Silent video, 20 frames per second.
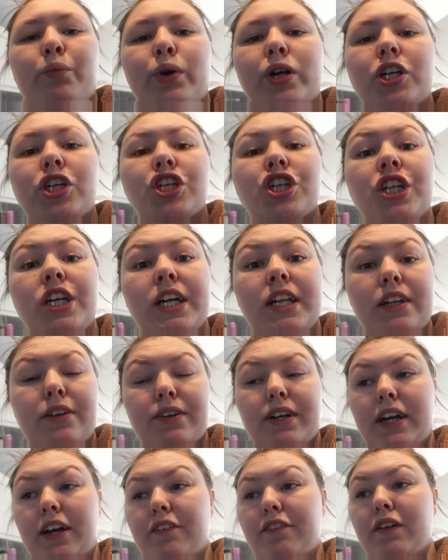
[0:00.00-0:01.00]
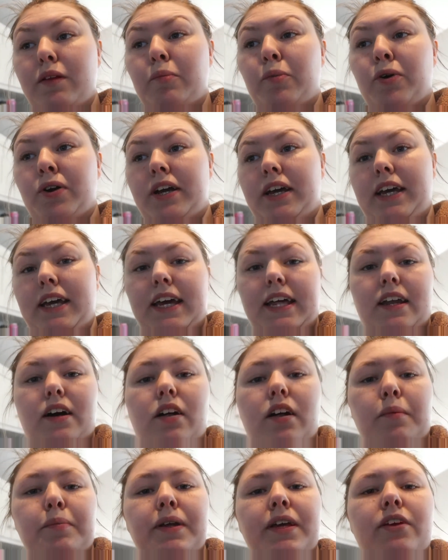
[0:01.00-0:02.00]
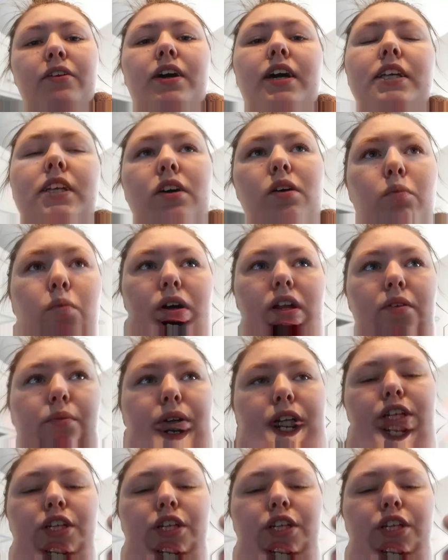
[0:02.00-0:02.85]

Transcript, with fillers: We're just chilling right now for the morning, and I'll update you guys on what we